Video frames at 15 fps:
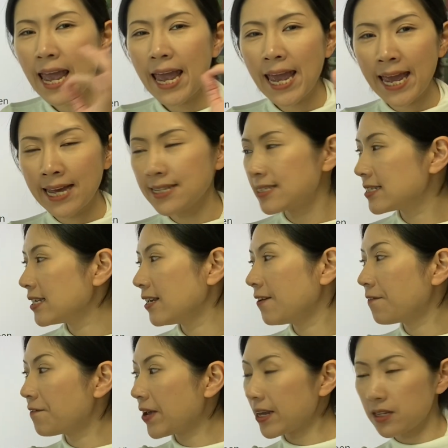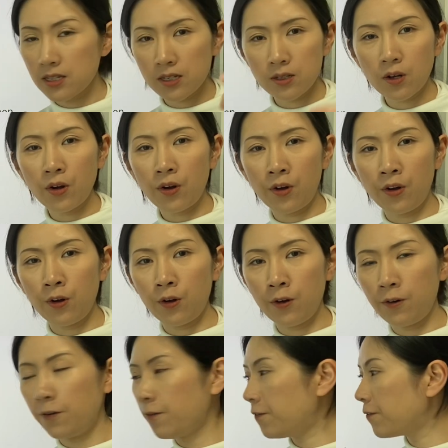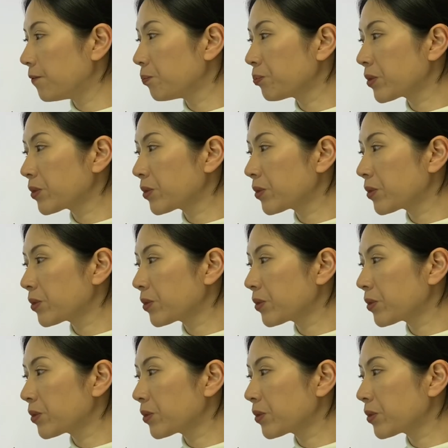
as the effect of